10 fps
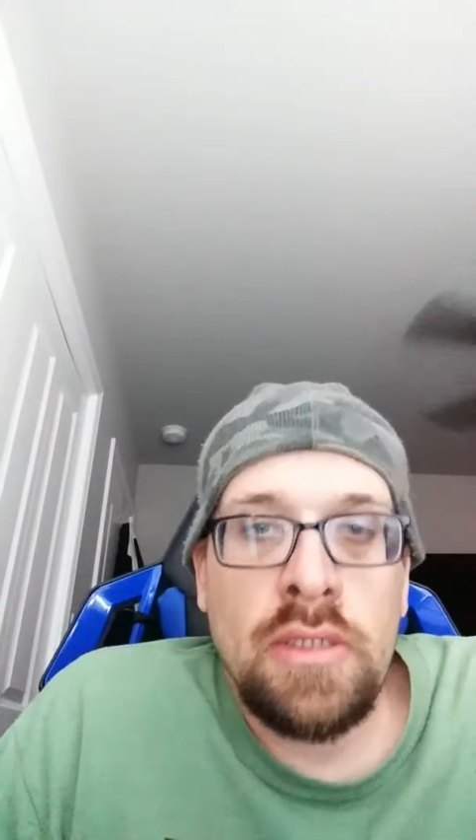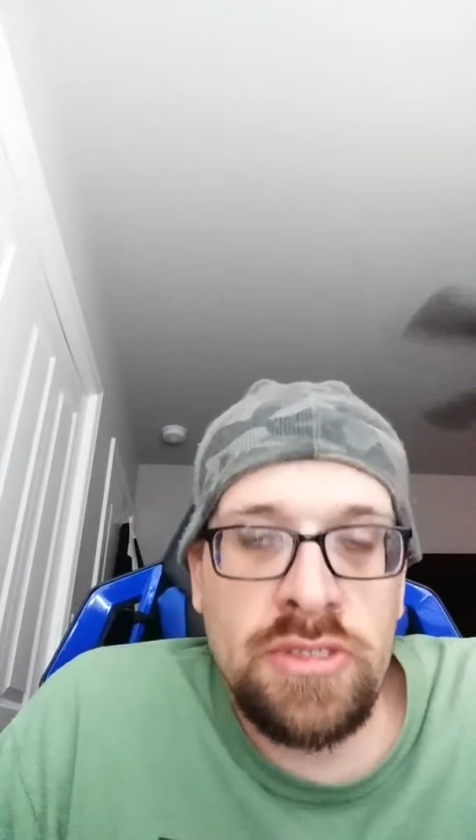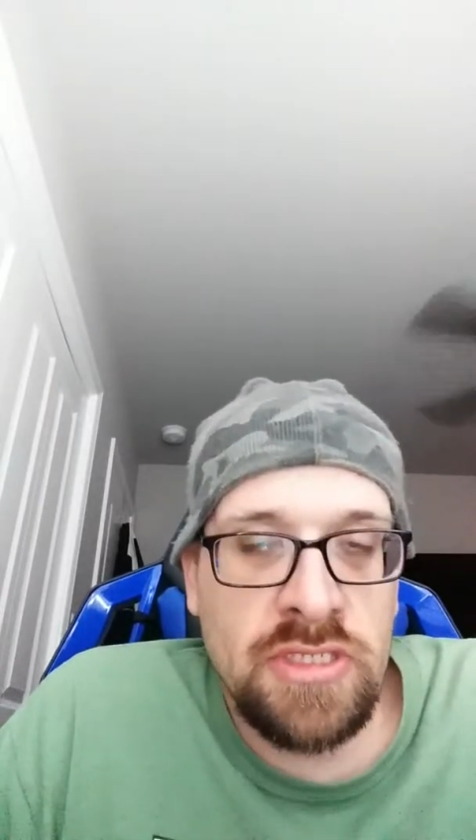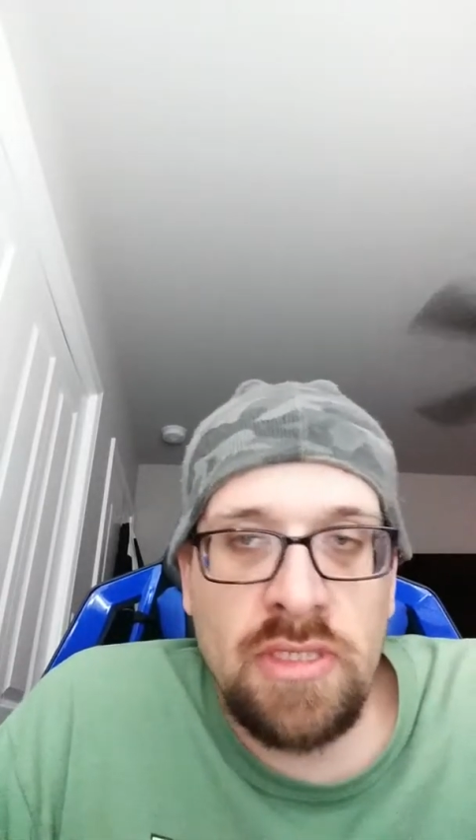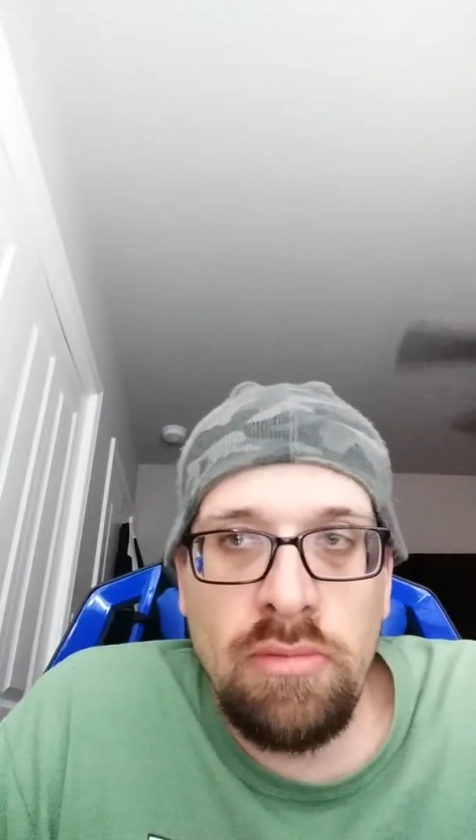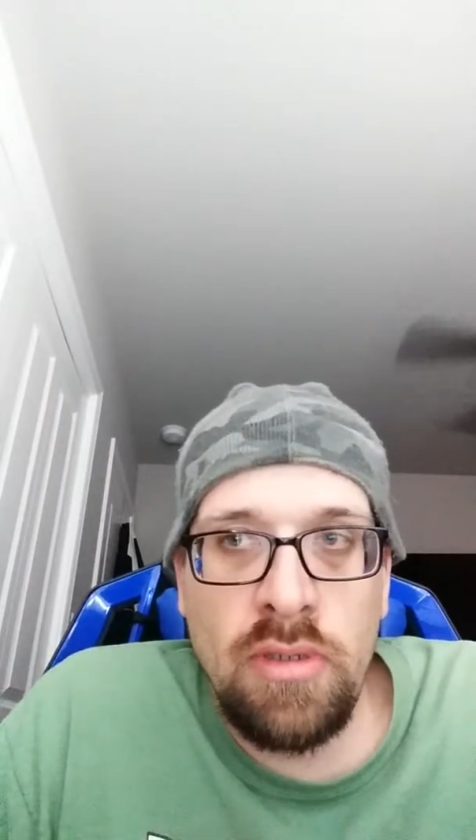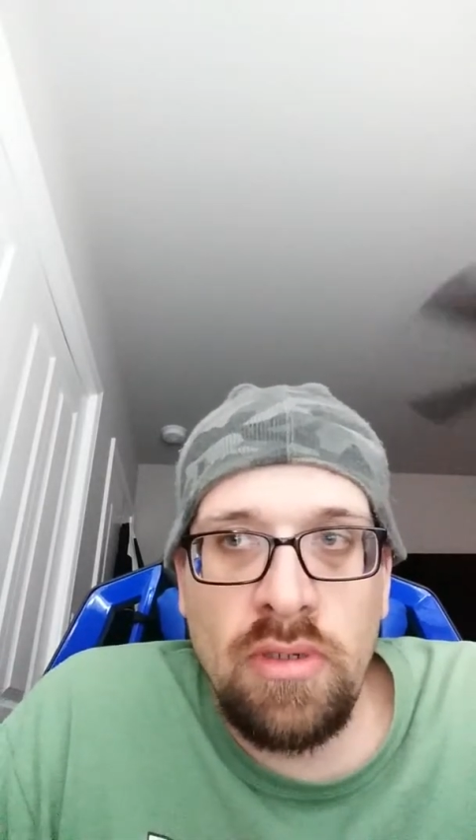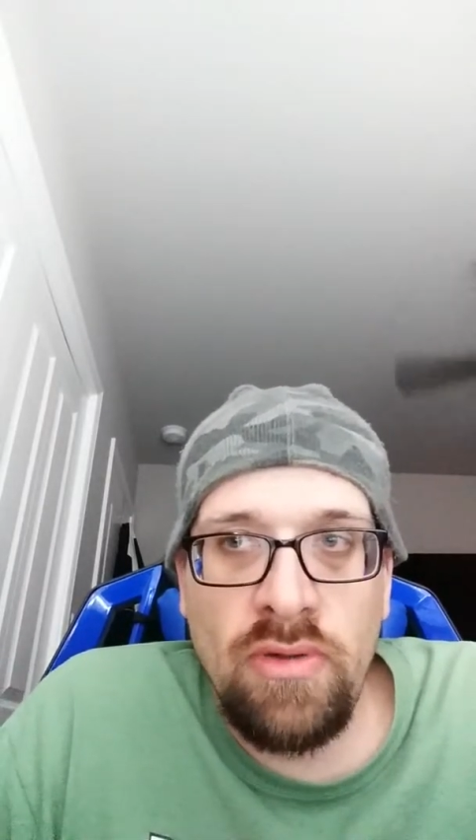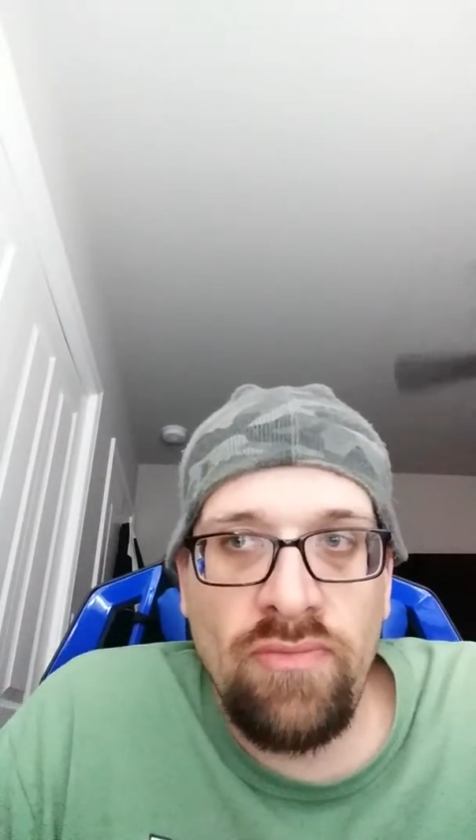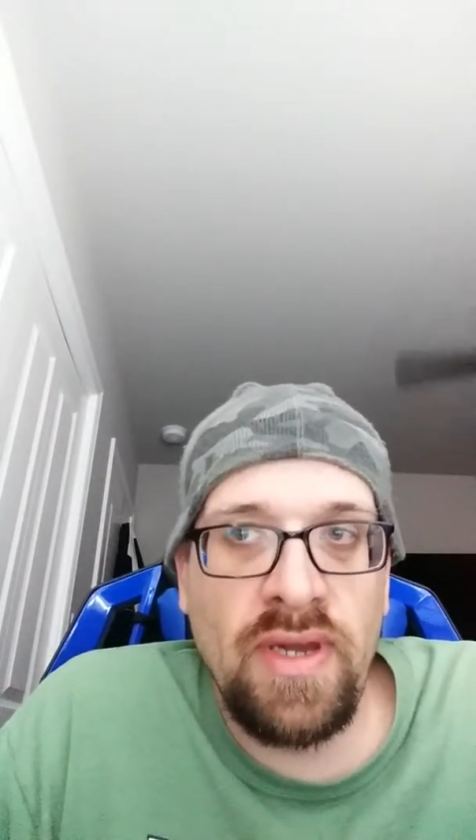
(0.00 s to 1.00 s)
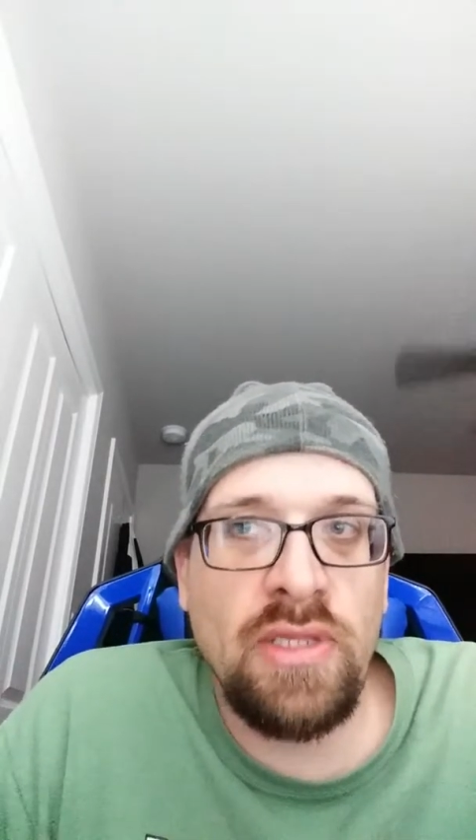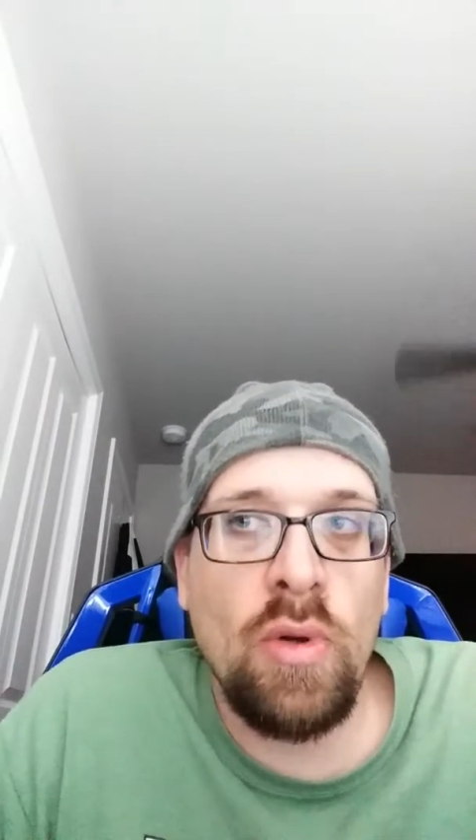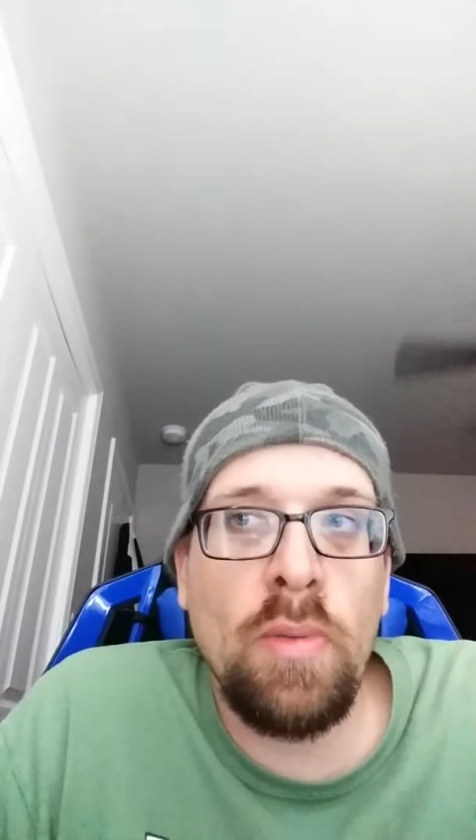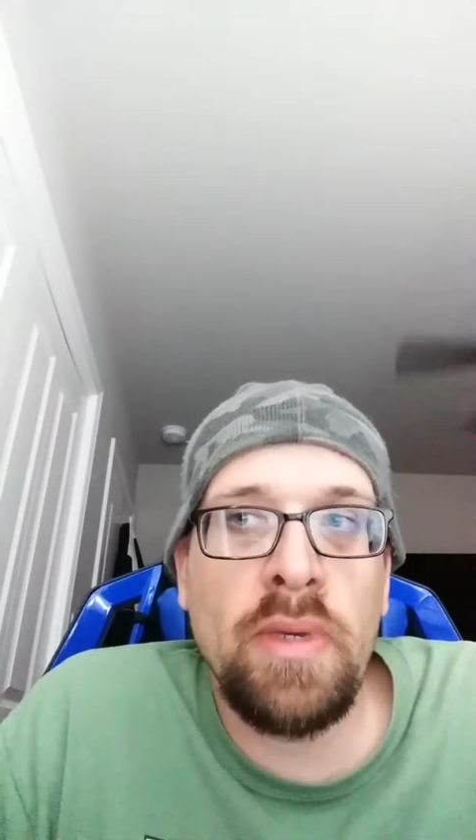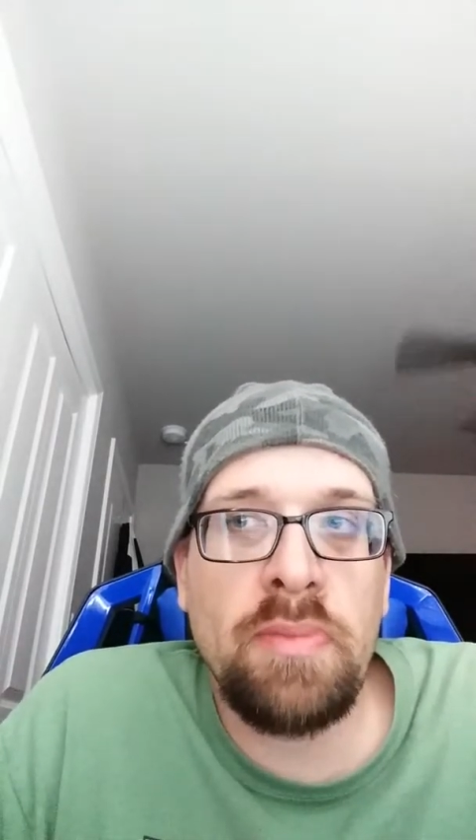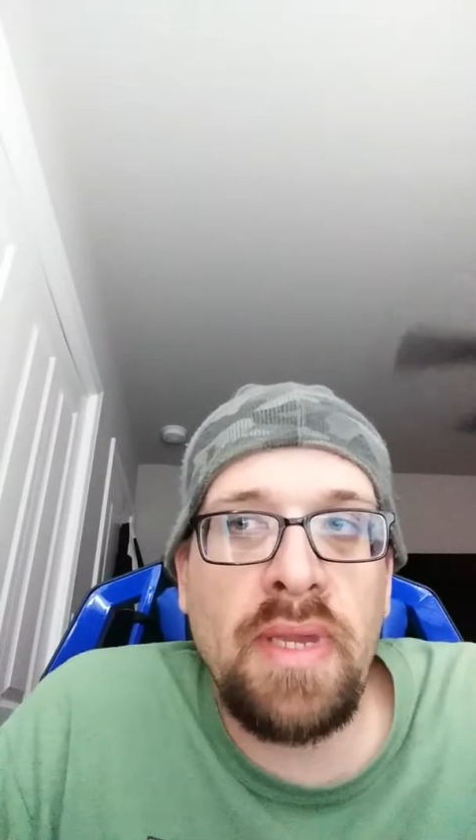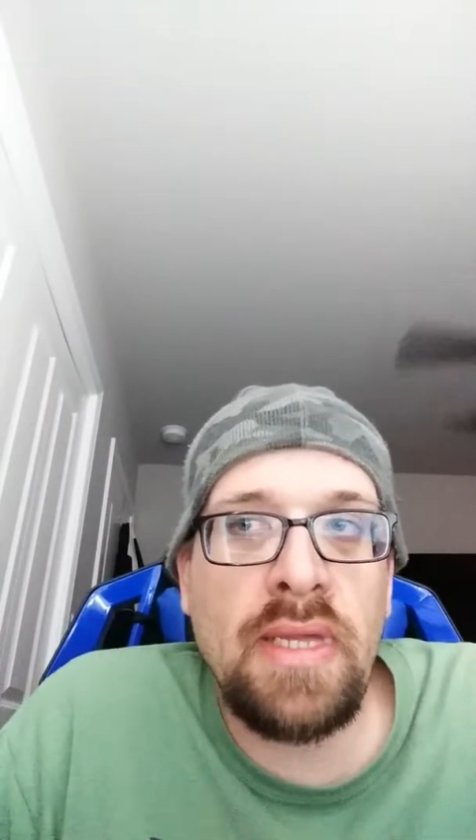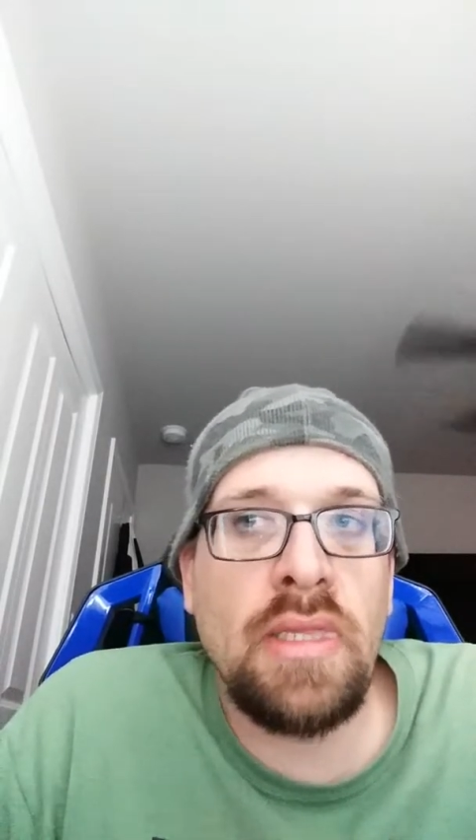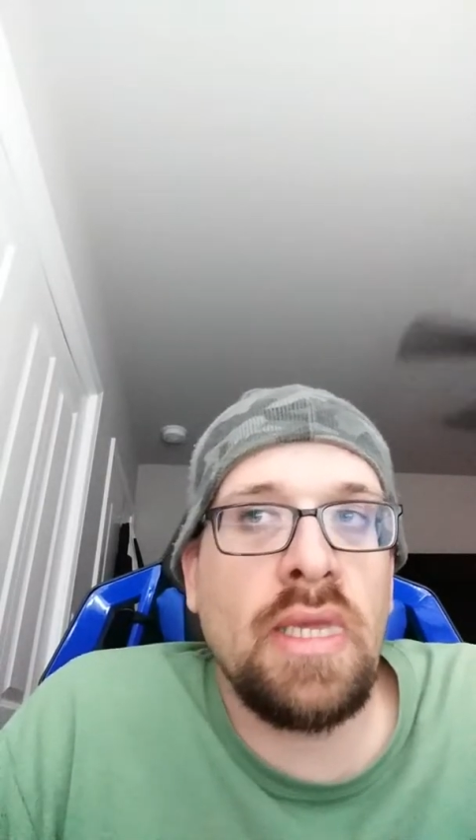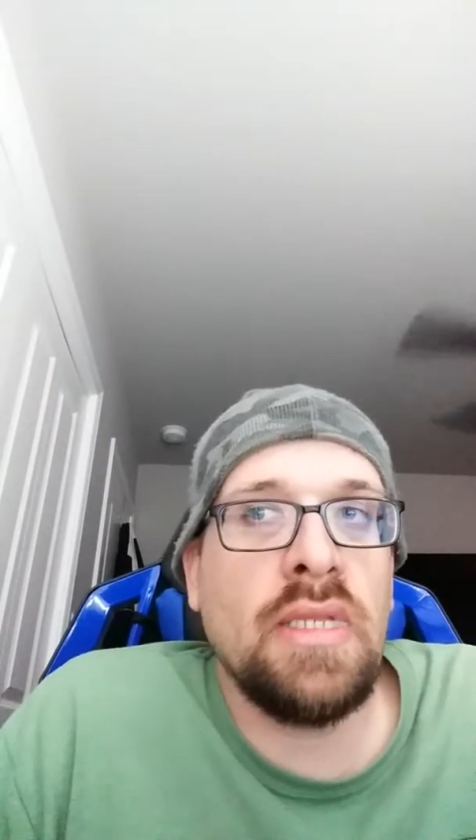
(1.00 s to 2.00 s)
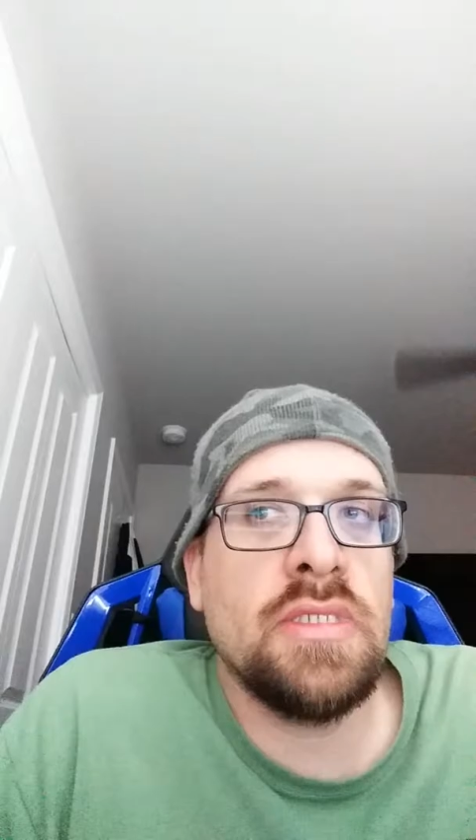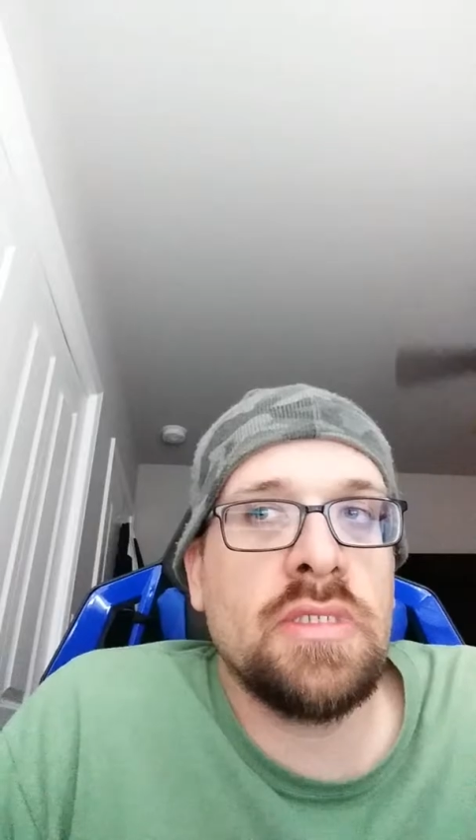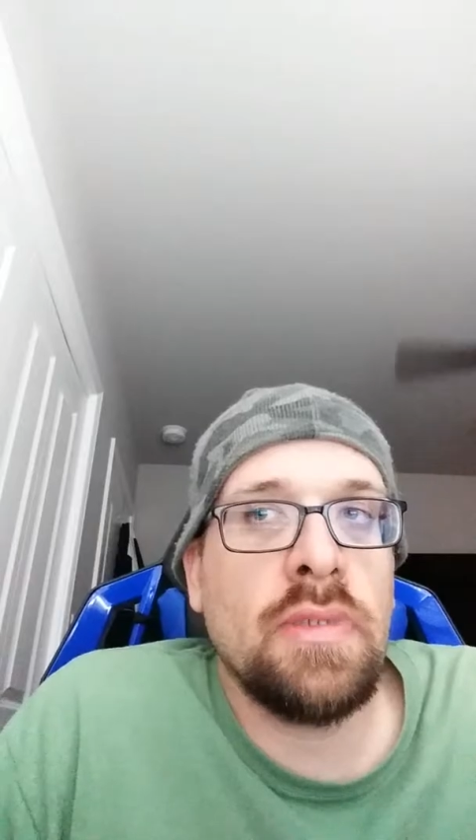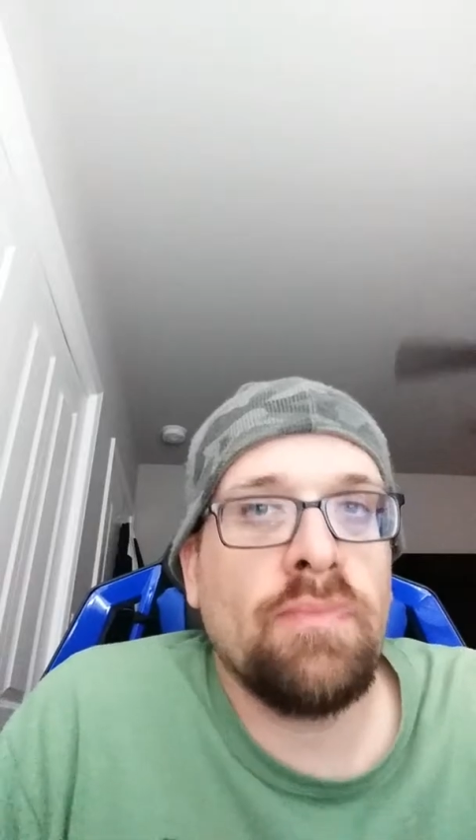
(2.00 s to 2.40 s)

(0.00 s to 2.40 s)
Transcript: just get rid of. I know McMahon and this